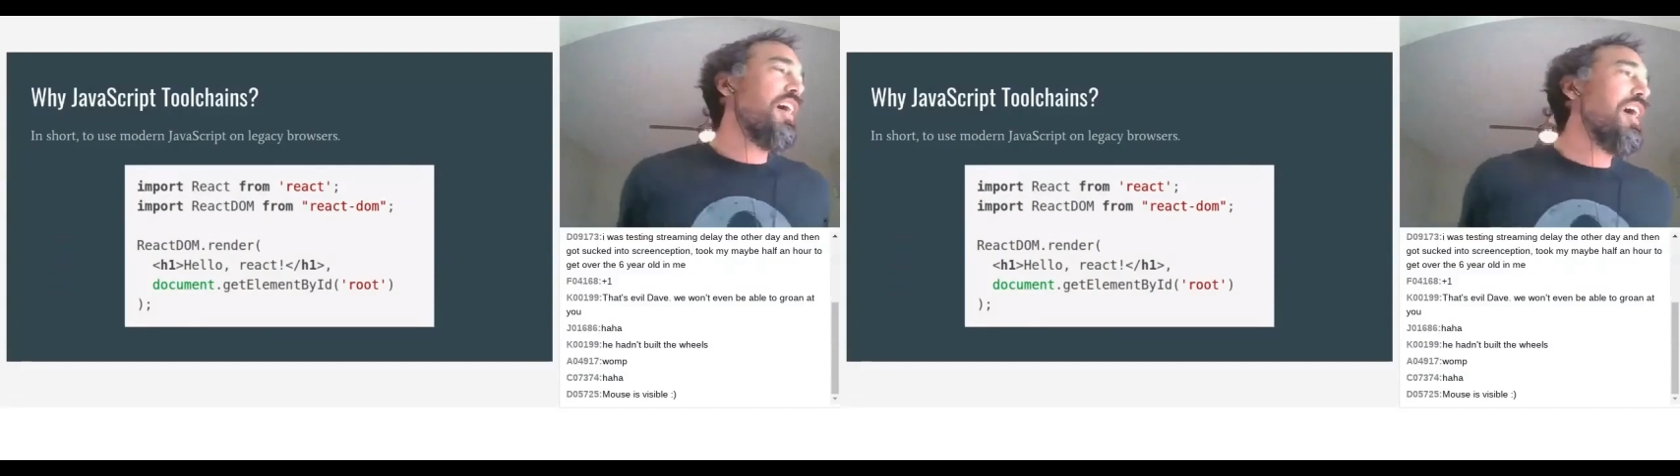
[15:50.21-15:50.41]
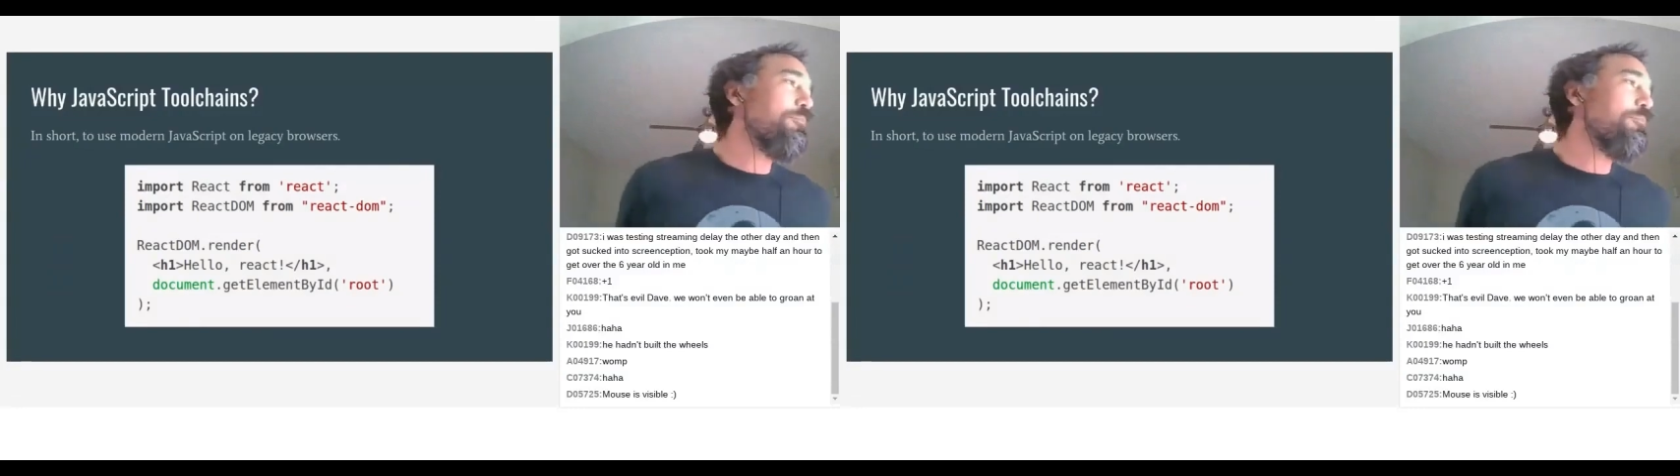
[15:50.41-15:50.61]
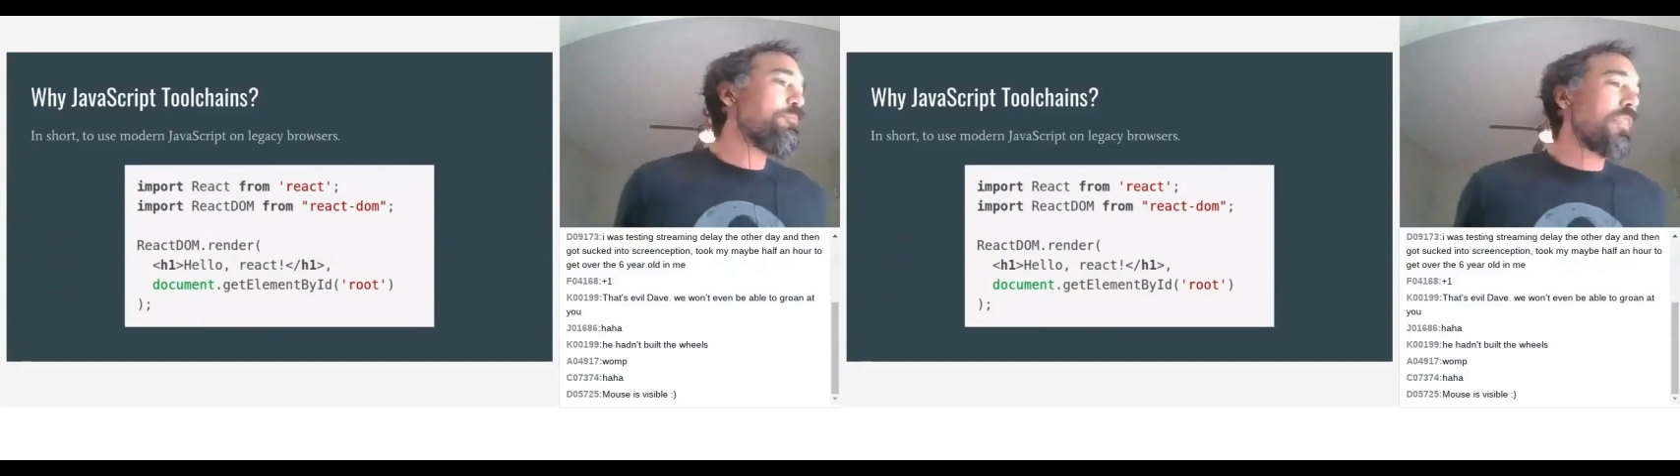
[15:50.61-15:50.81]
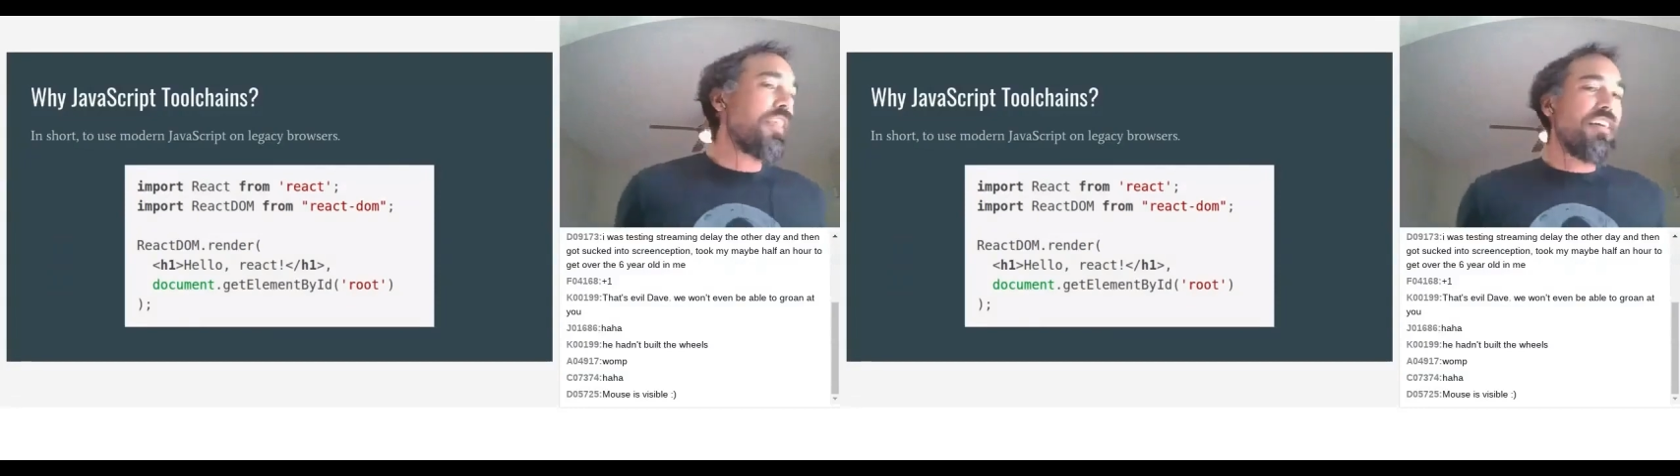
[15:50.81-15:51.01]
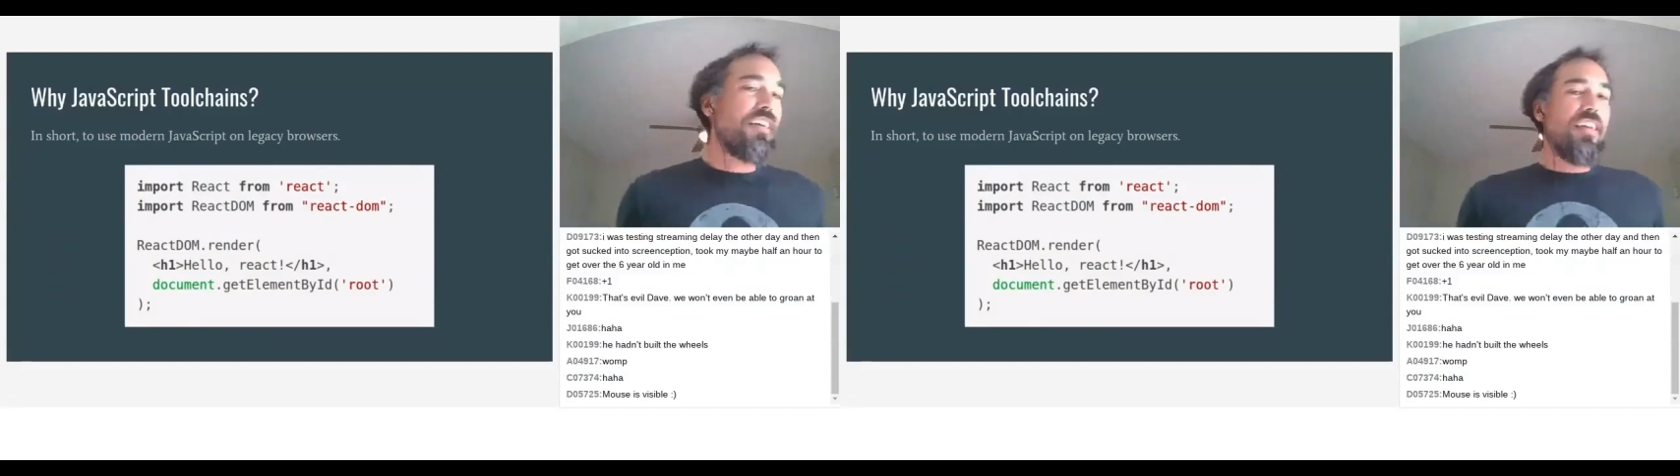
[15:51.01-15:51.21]
Um,
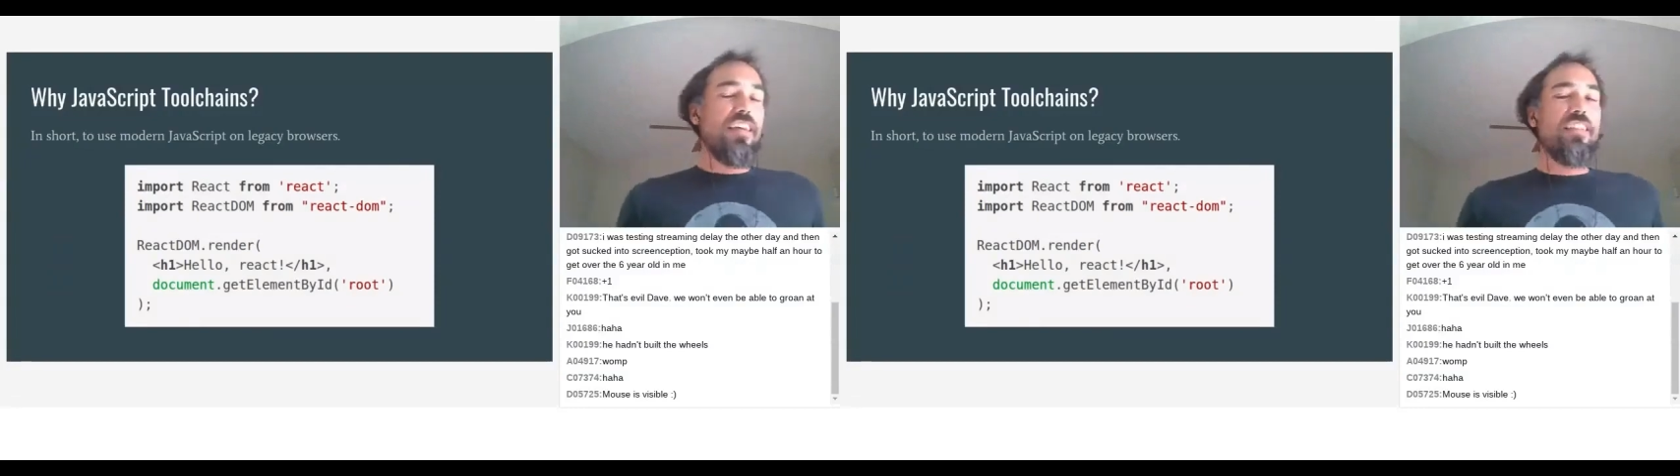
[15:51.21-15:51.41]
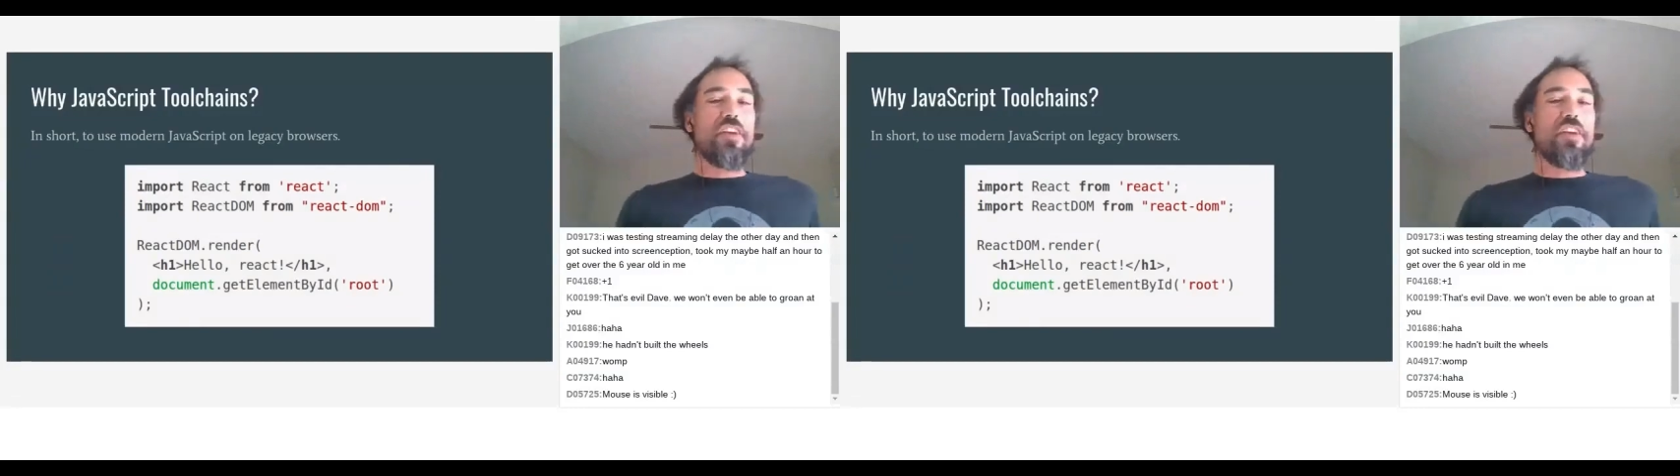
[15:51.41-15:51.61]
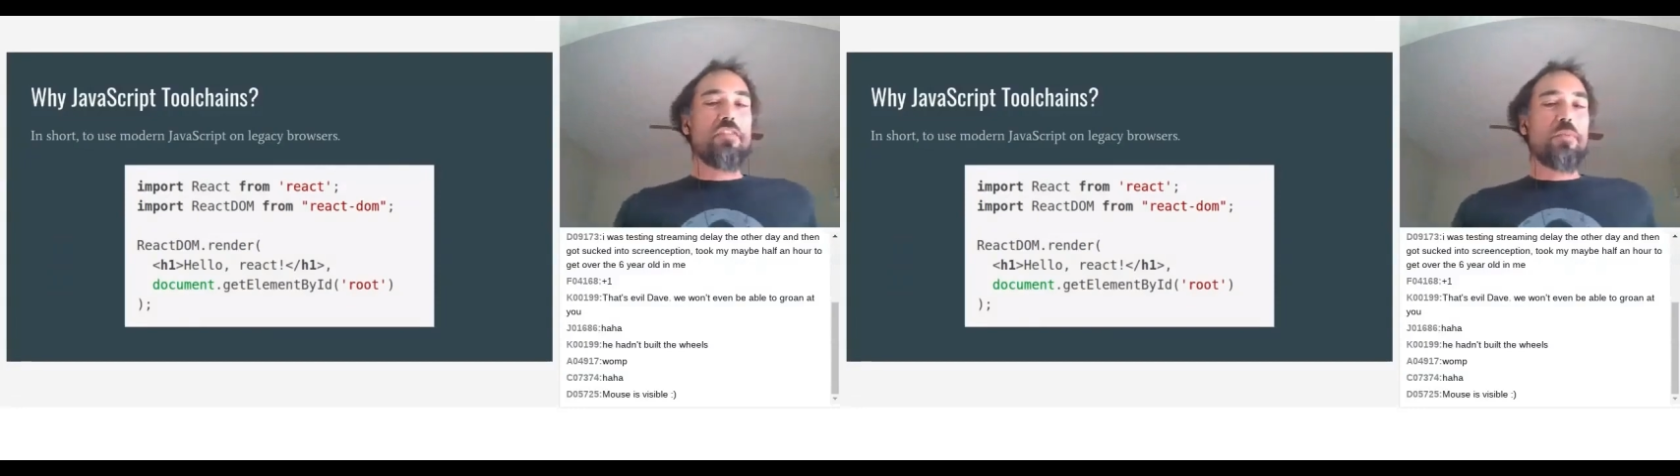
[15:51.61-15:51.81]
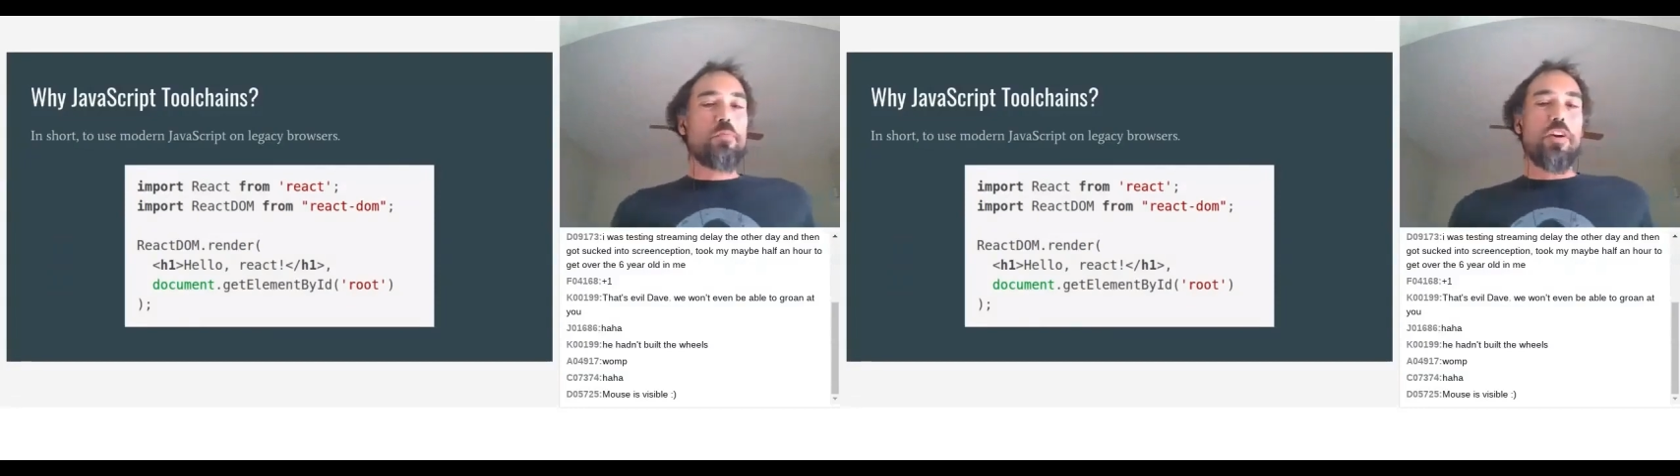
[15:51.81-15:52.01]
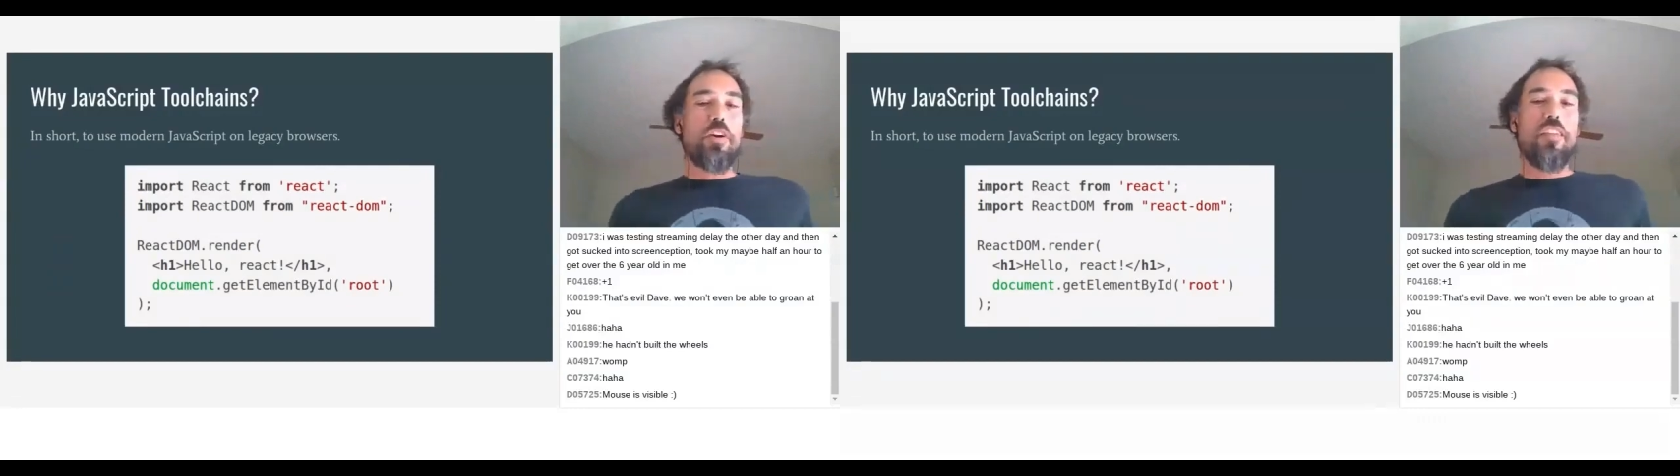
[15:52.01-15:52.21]
in the
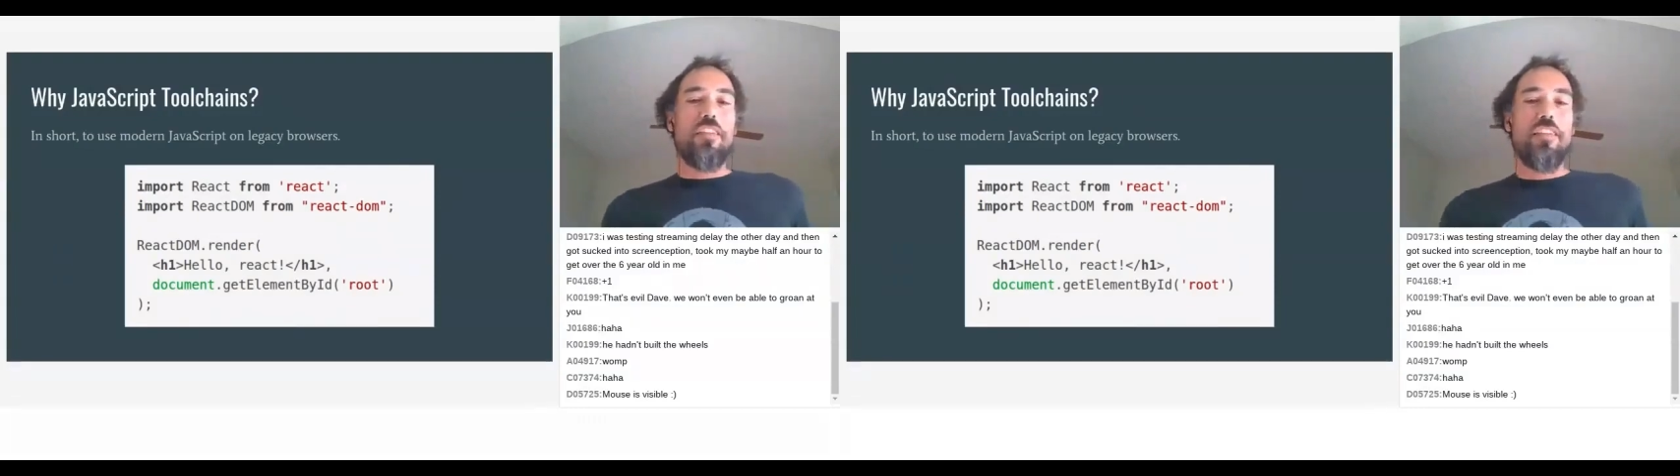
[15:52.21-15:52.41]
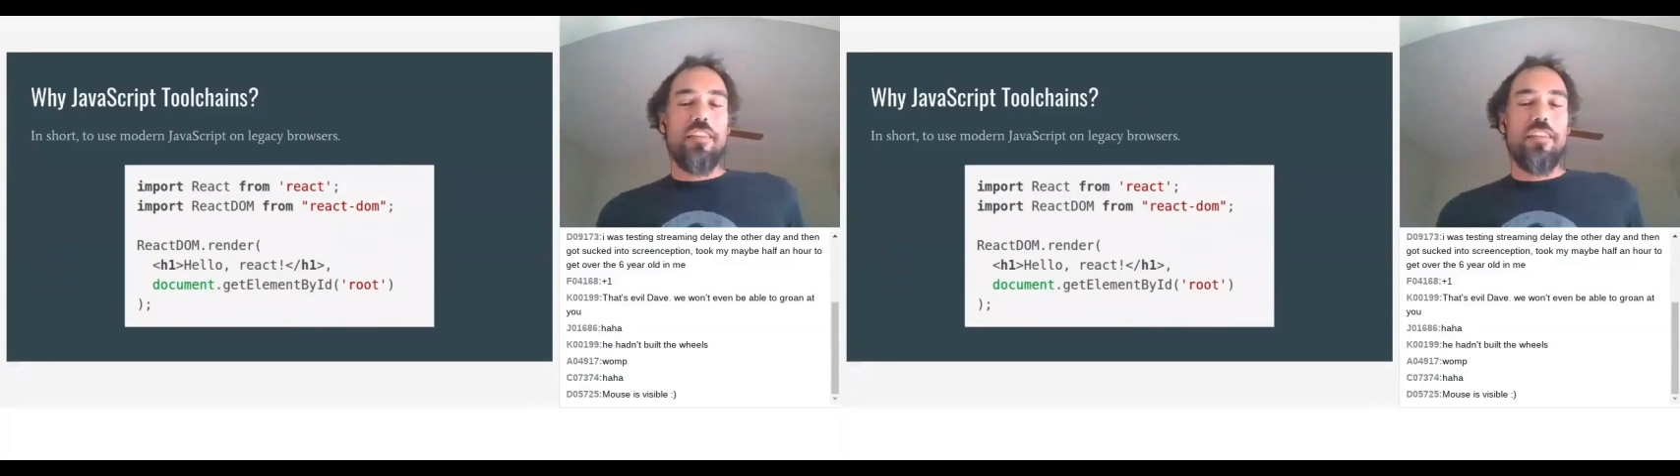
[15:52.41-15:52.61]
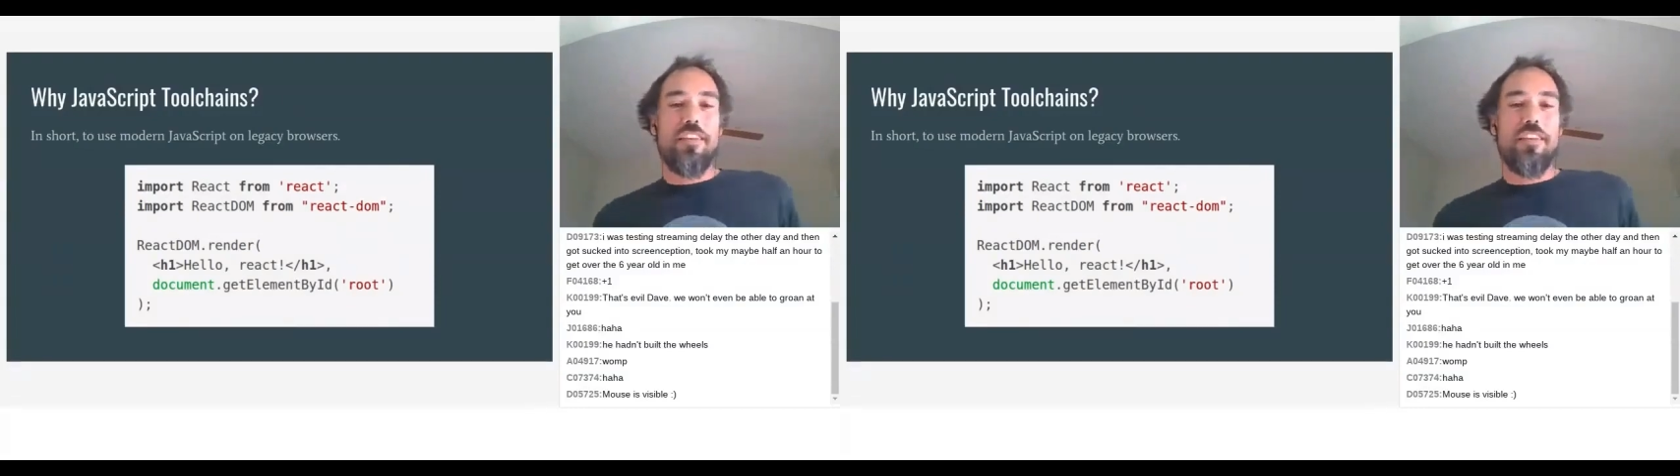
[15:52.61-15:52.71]
JavaScript world,